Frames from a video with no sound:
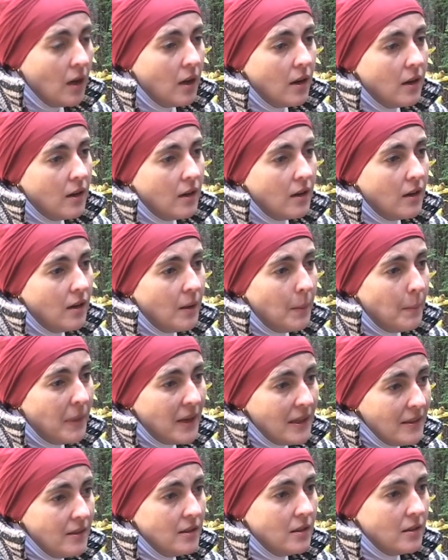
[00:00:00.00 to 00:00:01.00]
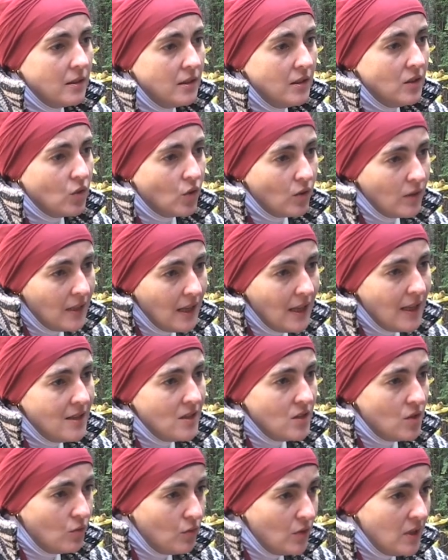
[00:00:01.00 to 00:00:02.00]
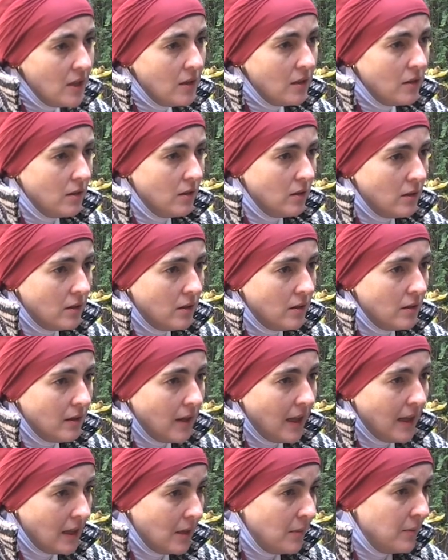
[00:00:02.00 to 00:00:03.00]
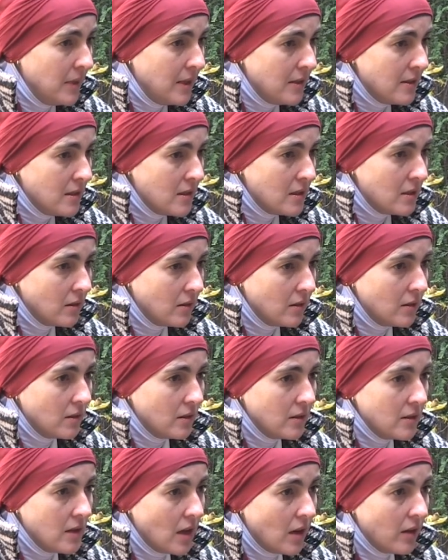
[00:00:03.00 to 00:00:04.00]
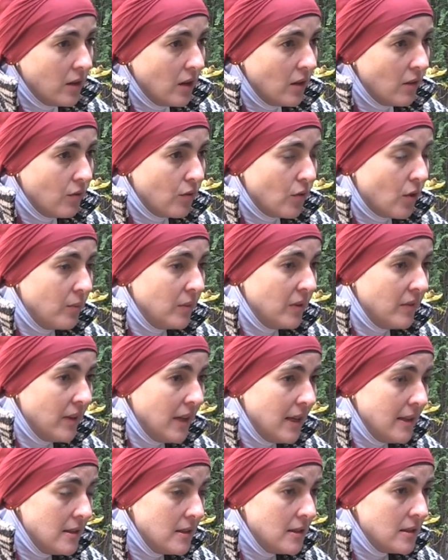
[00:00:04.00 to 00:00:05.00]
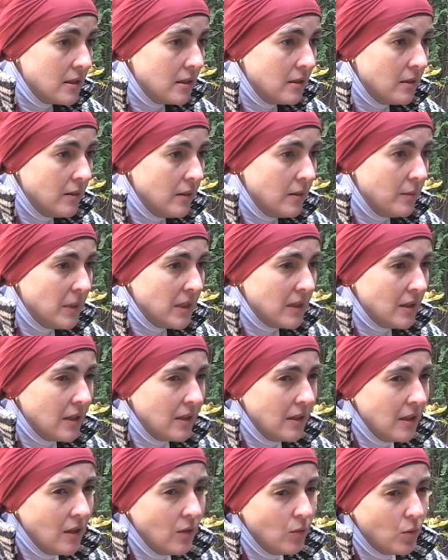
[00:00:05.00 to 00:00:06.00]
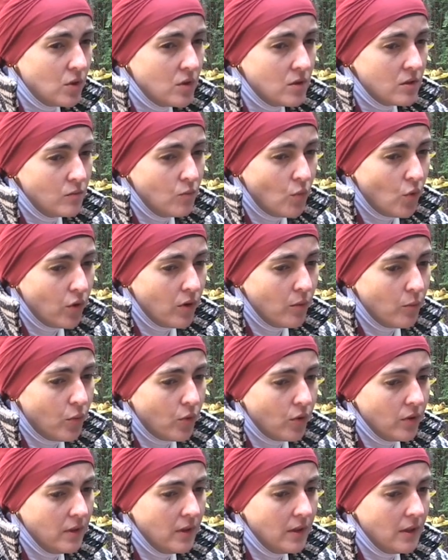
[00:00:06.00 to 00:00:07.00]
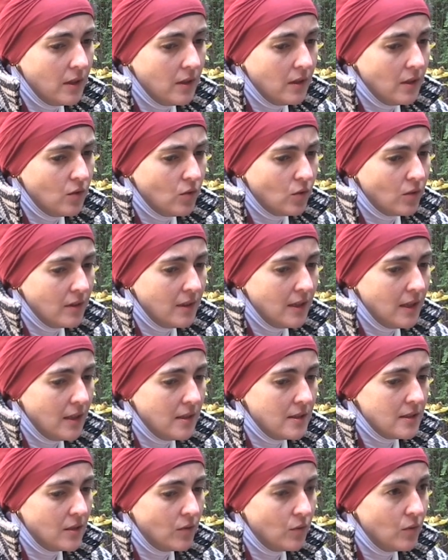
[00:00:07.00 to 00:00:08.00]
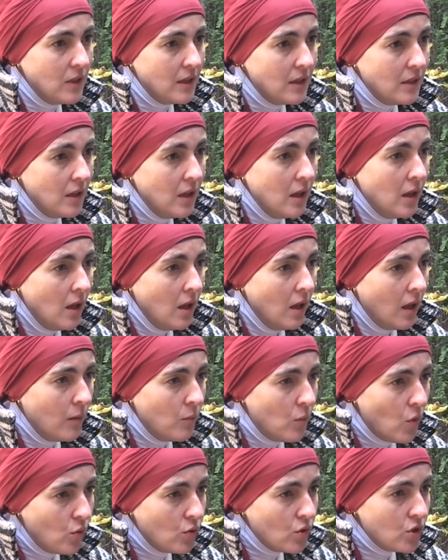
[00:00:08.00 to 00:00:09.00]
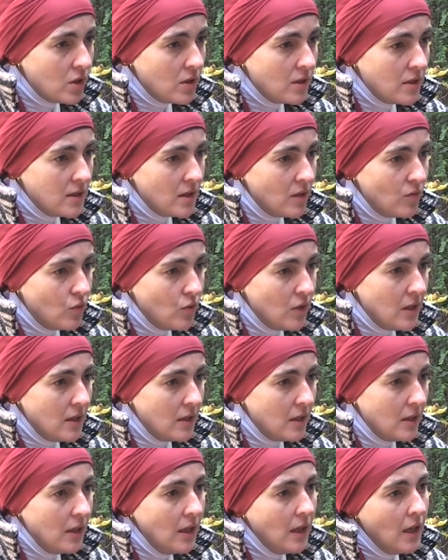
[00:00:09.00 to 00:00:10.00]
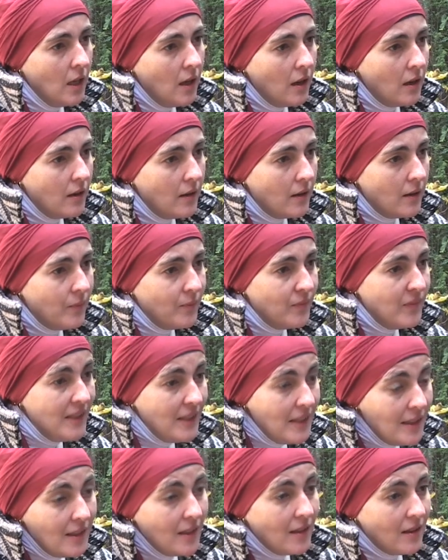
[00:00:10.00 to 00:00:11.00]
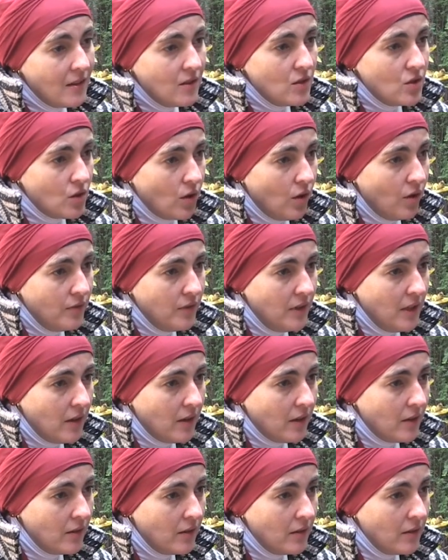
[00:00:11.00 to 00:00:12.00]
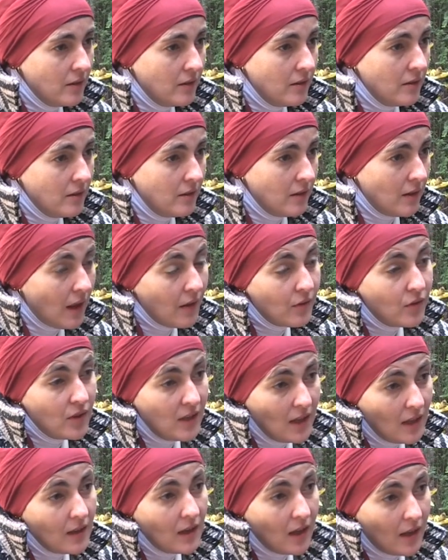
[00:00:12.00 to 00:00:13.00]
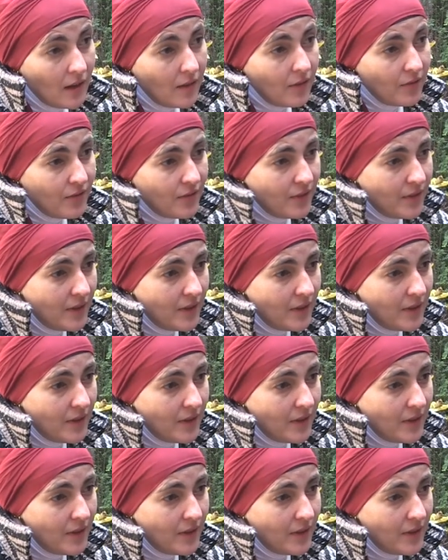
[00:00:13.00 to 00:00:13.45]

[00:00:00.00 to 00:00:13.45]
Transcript: uh, but it contains the real uh, elements, uh, starting from events, uh, but I think what's more important, it, it contains the real emotions and real um, details of their uh, uh, everyday life.